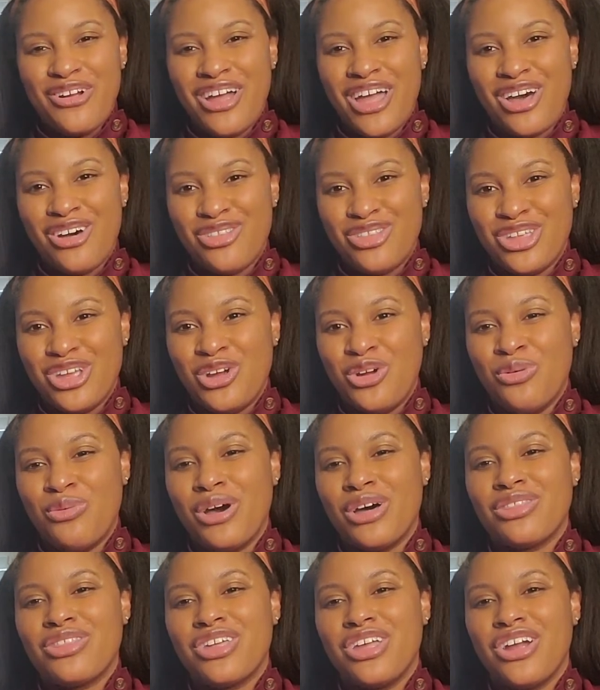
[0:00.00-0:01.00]
healthier,
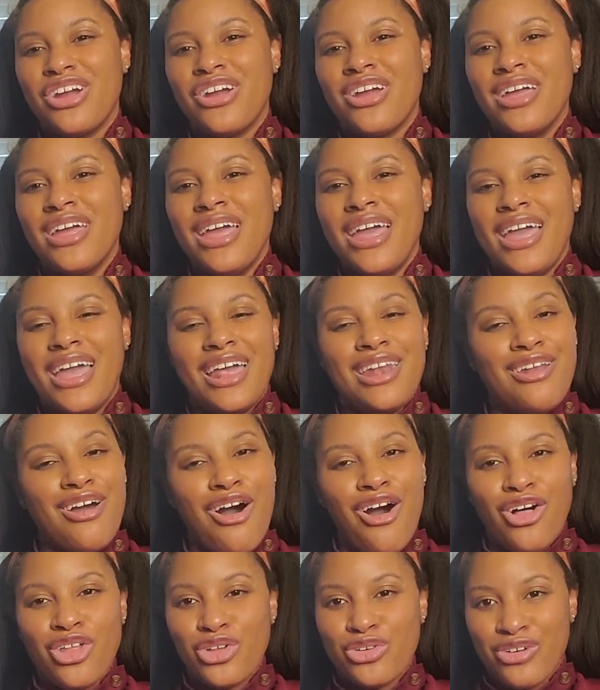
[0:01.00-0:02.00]
wealthier, and
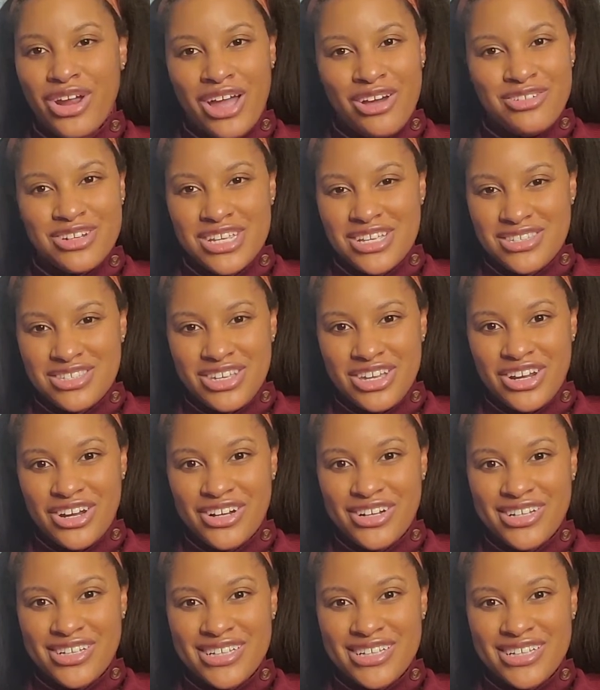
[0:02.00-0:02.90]
all around easier.